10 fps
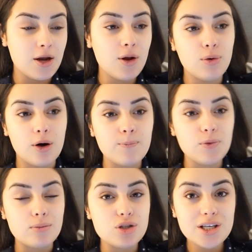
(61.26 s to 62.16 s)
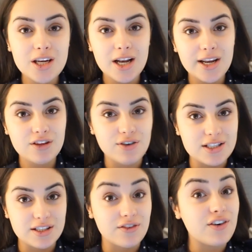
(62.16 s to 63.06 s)
you know what, I'm just gonna clean the
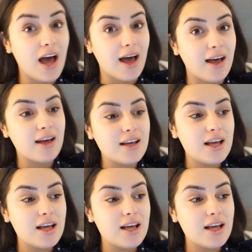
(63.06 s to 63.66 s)
rest of the flat